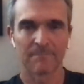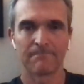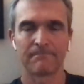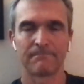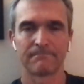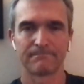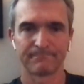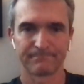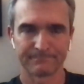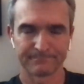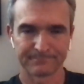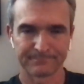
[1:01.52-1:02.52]

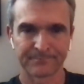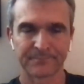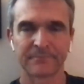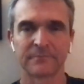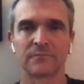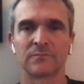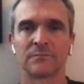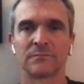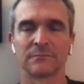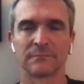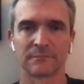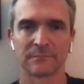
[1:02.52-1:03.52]

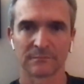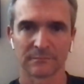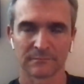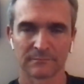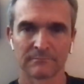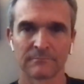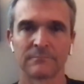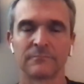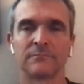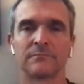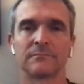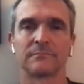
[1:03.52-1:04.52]

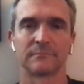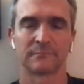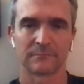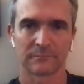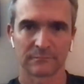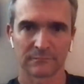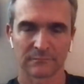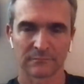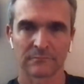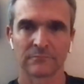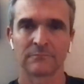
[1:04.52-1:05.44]
This person isn't speaking.